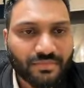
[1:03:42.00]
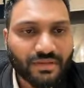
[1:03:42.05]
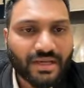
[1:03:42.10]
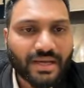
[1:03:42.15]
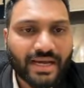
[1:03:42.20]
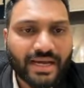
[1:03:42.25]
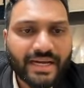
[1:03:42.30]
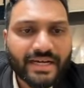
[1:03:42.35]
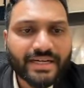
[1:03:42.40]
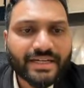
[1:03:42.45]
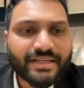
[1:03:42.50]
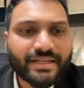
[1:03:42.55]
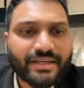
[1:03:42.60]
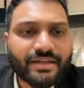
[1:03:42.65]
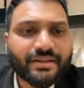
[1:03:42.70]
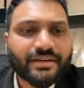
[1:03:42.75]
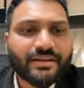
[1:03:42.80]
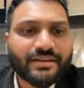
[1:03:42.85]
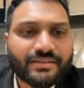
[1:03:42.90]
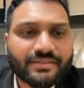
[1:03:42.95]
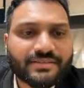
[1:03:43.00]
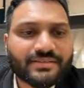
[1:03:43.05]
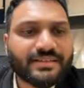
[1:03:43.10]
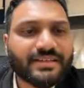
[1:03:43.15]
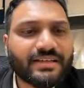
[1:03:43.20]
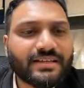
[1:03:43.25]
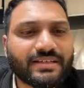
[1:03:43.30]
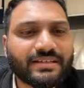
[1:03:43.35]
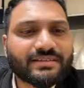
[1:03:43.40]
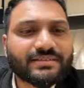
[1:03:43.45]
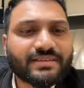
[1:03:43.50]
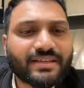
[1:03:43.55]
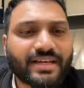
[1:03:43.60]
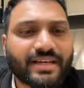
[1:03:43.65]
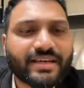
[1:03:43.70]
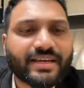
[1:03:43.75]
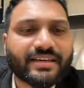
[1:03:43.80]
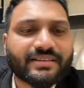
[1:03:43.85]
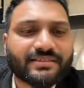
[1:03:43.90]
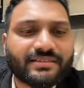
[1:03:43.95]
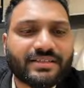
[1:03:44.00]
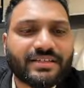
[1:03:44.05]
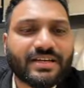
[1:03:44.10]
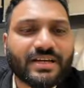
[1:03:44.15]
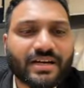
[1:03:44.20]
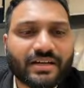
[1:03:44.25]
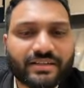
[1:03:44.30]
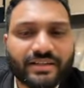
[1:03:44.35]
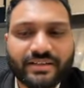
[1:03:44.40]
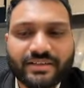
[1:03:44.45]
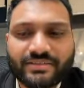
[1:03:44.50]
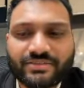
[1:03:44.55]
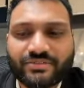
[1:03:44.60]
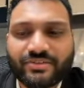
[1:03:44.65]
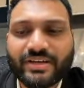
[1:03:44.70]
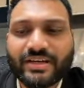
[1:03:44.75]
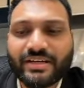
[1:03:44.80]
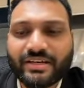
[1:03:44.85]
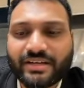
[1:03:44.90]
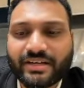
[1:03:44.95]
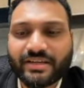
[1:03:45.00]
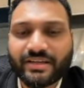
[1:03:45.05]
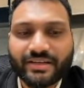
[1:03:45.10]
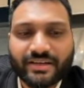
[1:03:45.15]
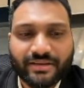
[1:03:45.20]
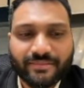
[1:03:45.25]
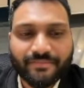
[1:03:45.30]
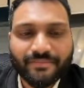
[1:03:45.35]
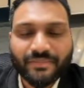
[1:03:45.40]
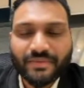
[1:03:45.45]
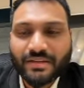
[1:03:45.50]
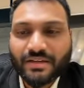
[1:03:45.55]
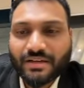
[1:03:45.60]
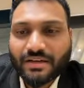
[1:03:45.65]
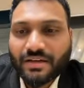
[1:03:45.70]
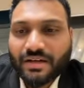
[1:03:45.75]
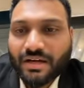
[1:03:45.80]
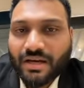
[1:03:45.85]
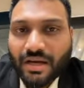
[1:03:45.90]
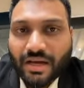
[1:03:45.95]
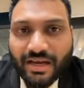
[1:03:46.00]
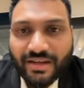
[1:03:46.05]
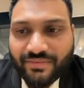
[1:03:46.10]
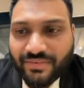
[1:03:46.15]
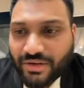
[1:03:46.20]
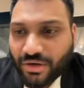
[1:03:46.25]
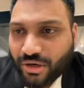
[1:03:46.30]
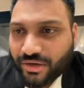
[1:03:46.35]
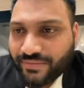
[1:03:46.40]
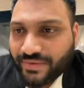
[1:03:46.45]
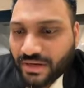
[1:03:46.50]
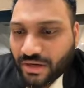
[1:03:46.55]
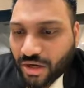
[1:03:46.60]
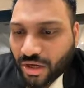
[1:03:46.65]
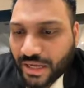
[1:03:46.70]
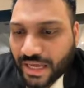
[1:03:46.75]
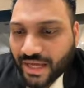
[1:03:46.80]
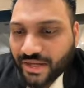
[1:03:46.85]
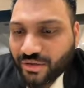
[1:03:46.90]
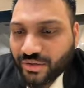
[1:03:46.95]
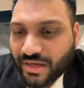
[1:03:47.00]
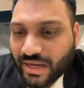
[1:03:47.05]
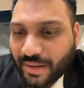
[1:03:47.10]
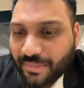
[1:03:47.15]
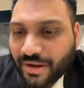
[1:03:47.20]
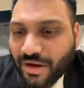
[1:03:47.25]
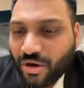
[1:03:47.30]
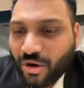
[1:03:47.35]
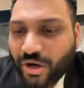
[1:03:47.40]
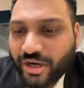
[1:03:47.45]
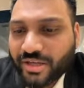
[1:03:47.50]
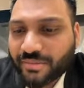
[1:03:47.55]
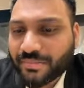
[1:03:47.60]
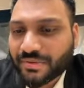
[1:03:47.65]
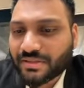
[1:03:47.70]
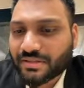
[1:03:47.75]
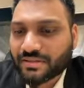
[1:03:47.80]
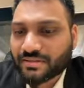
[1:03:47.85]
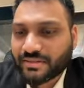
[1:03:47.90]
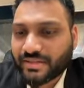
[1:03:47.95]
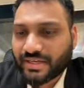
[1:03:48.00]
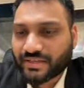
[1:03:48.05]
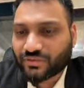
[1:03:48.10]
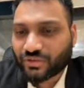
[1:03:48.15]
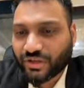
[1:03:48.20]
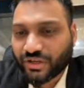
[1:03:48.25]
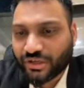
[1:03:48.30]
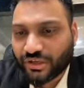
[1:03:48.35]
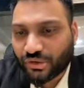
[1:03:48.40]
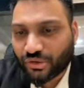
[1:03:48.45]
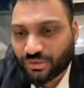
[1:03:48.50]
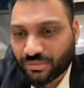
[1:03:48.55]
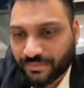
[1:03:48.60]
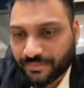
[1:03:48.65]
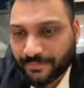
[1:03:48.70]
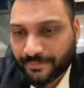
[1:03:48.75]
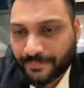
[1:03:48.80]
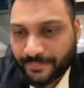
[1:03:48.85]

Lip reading: and C is like str, that is string data type. Am I audible, yes or no?